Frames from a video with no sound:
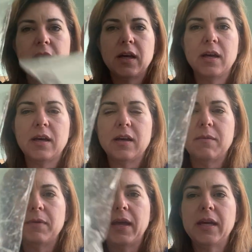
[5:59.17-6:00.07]

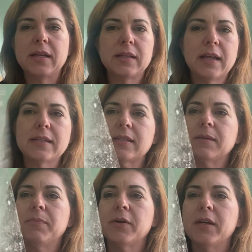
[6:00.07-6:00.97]
Um, and glass
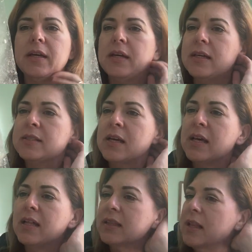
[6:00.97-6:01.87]
slipper is
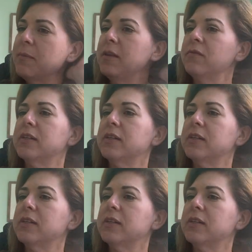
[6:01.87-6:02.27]
lemon,